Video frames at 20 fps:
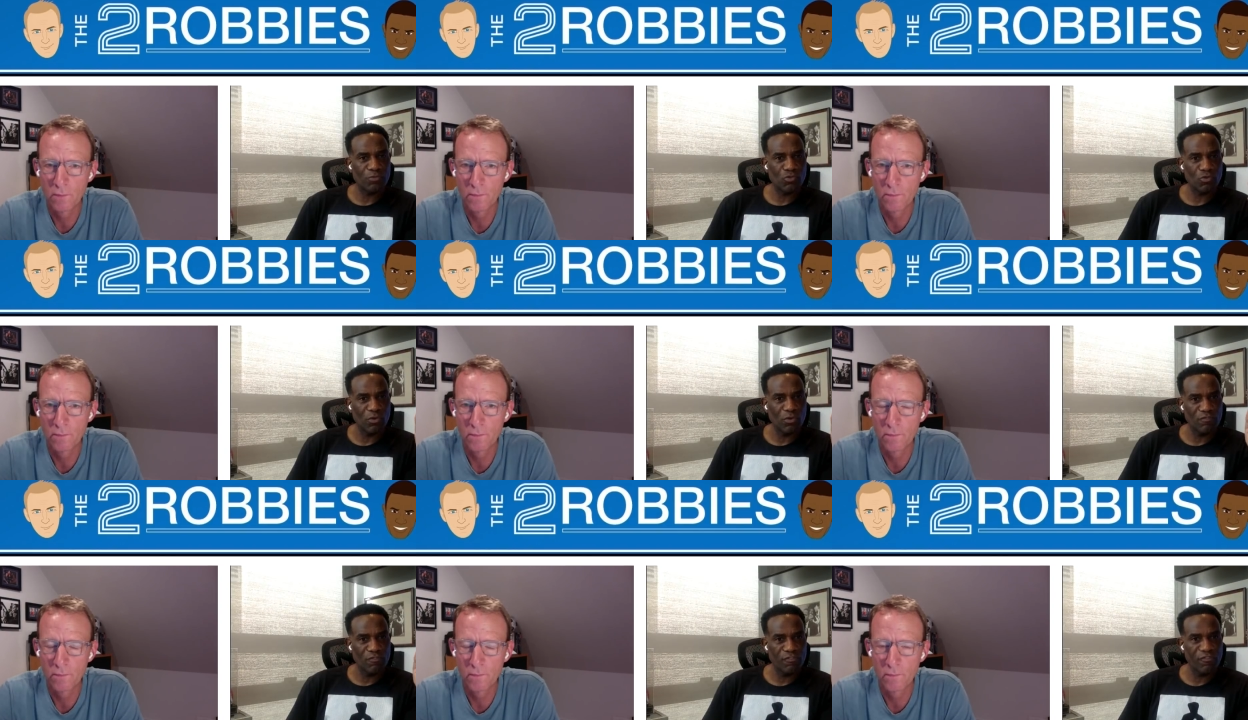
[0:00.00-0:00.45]

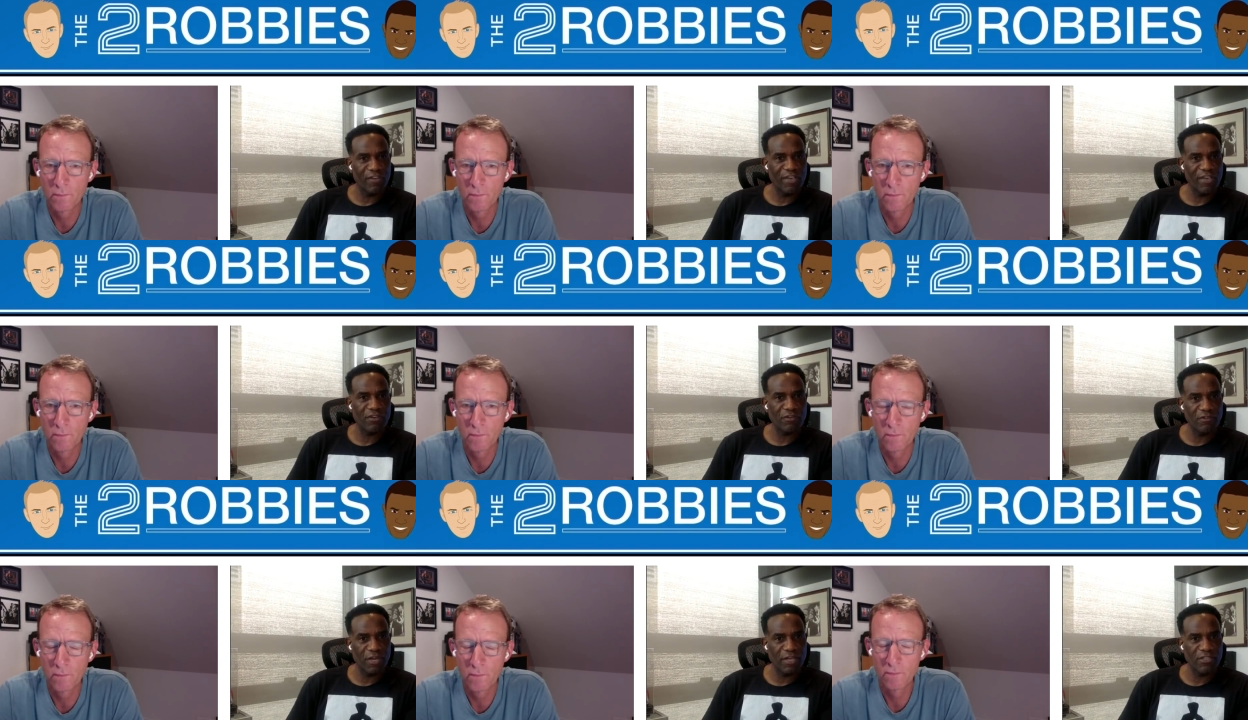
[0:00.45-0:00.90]
Speaker 1: between
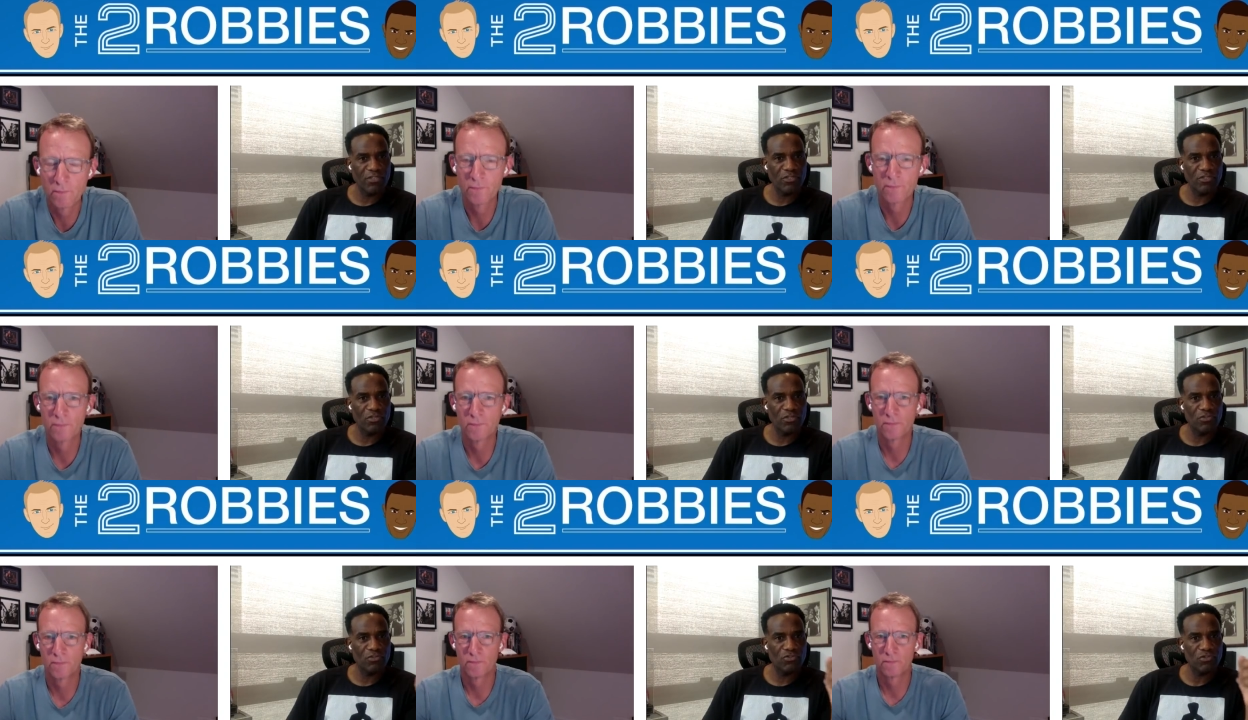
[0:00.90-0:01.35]

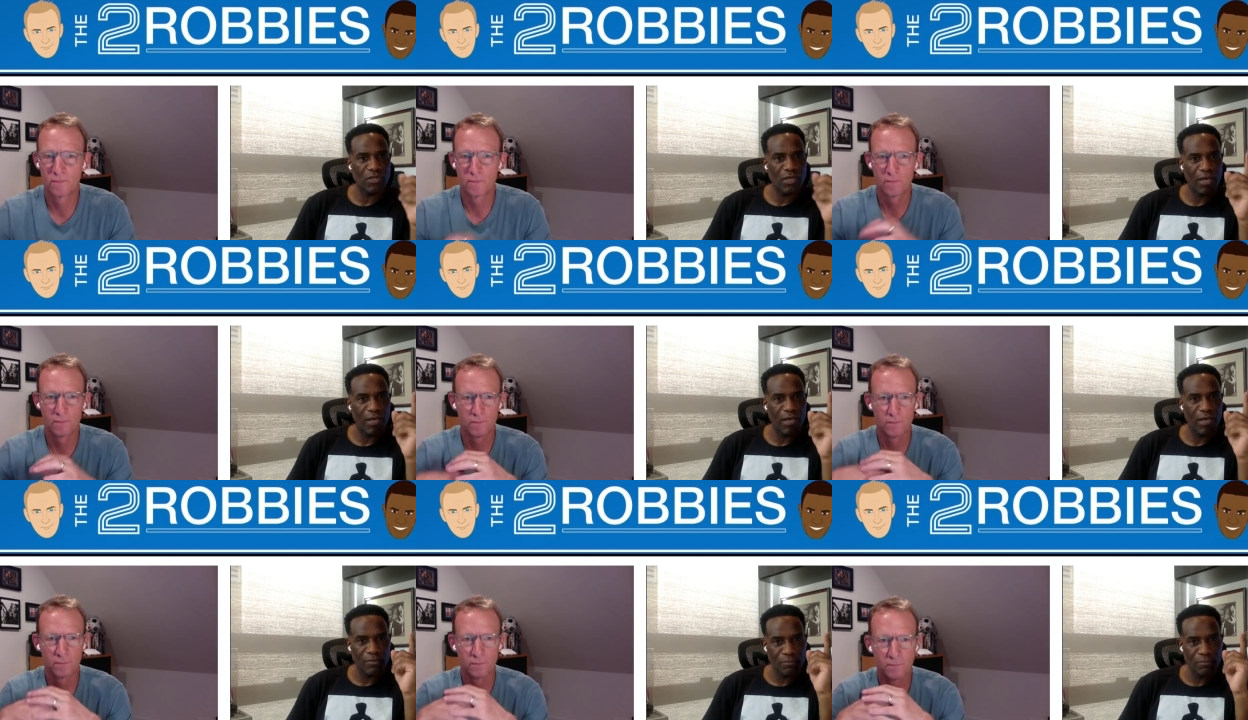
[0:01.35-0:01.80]
federations
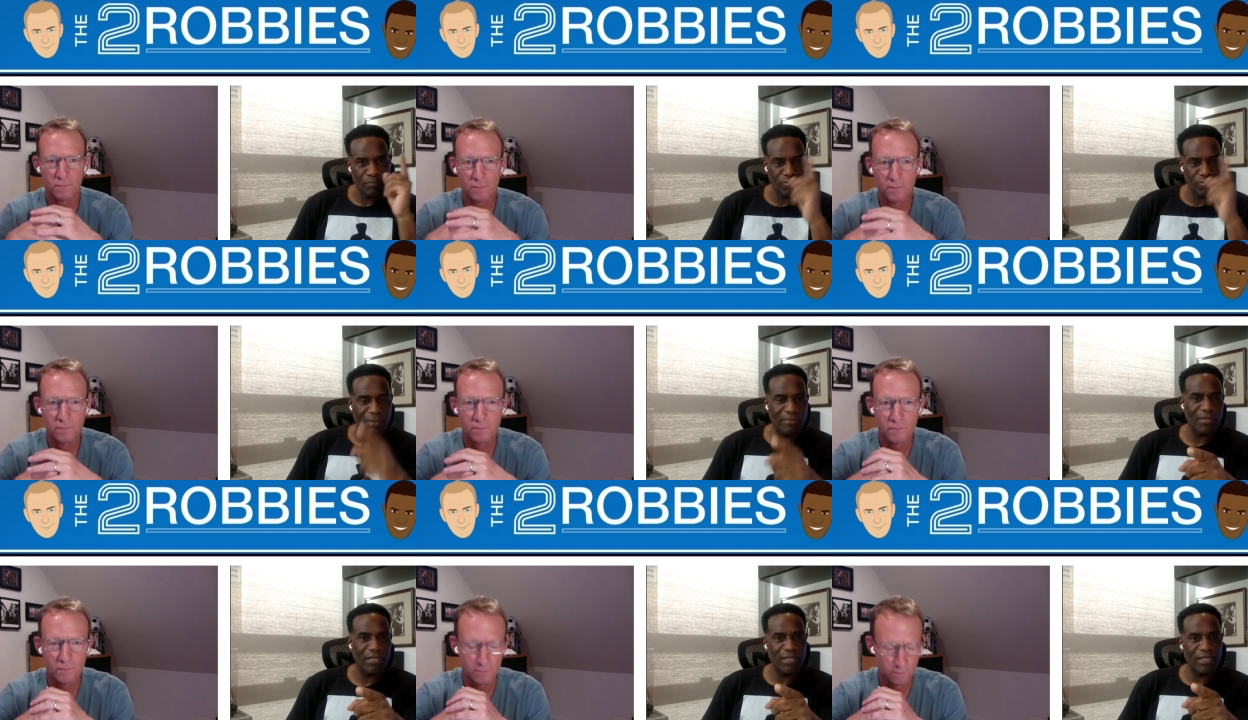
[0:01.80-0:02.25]
and
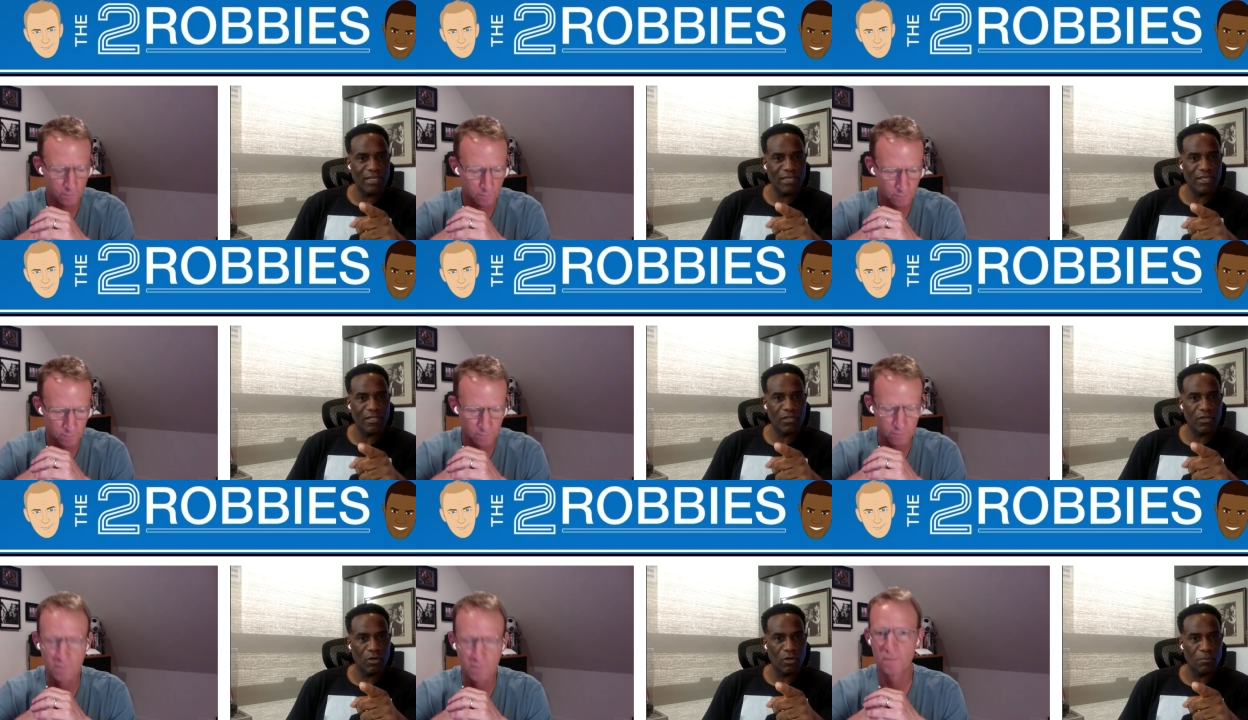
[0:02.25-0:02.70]
Premier League
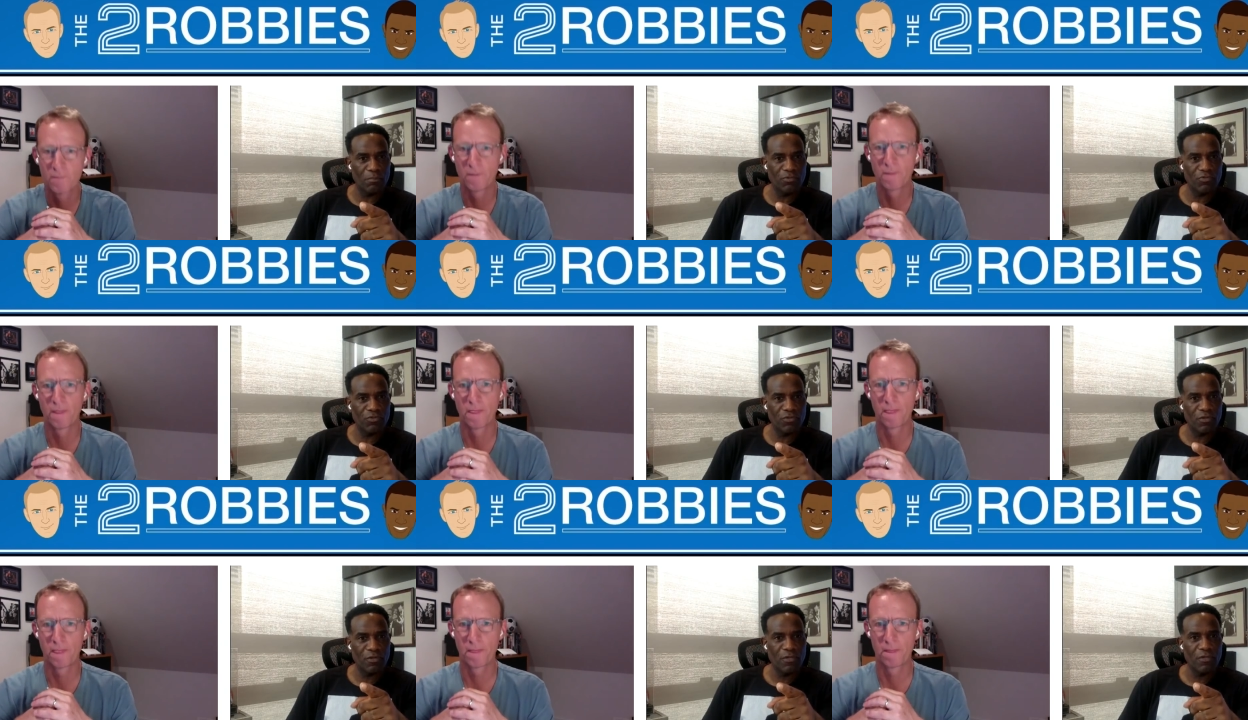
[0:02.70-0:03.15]

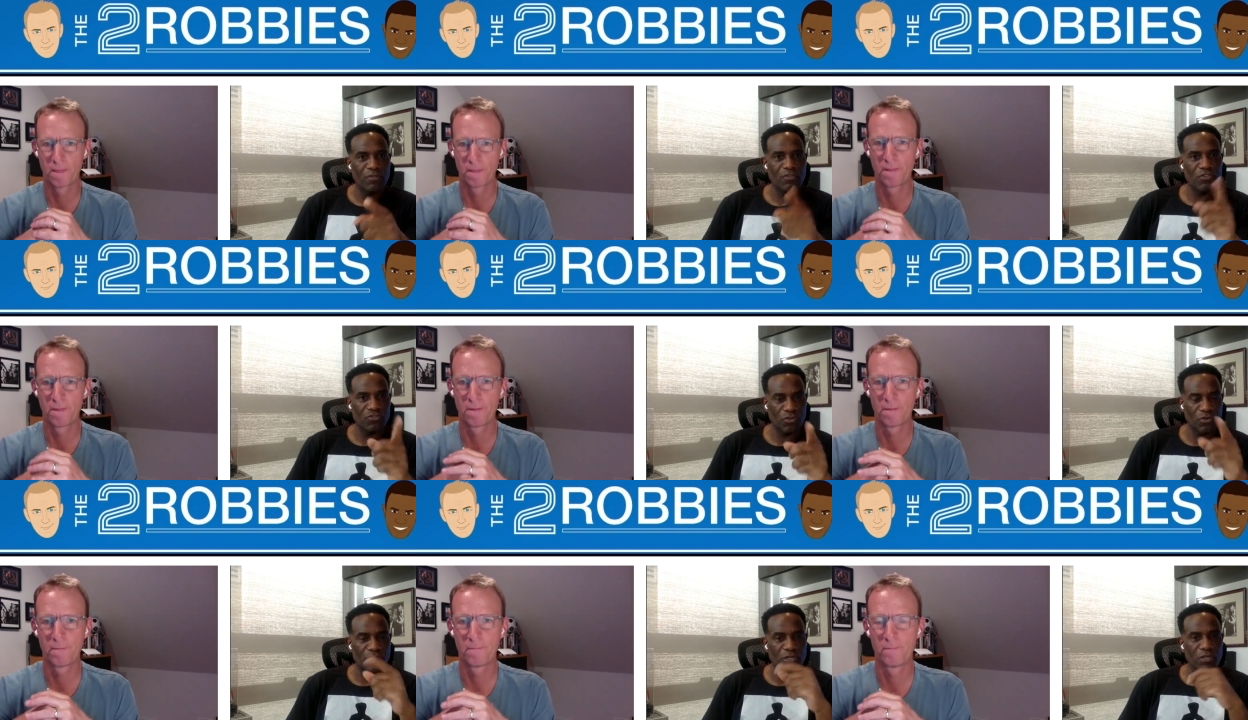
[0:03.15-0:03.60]
clubs.
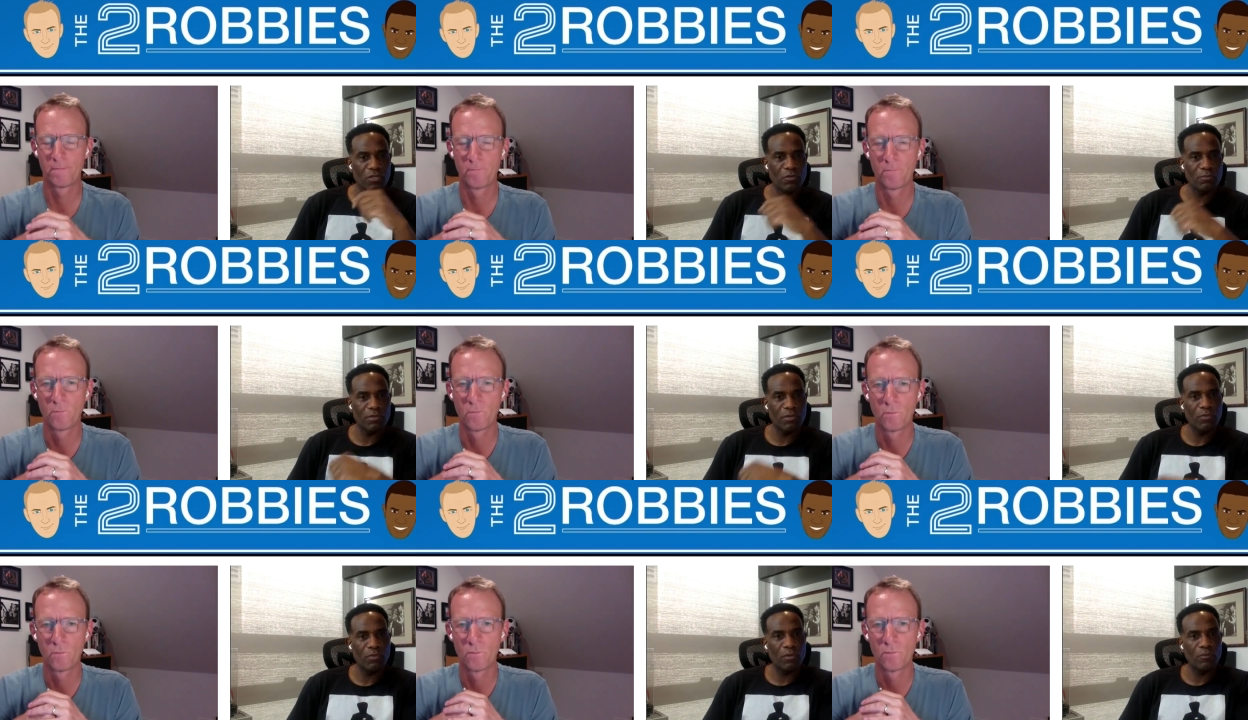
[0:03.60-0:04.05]
There's only going to be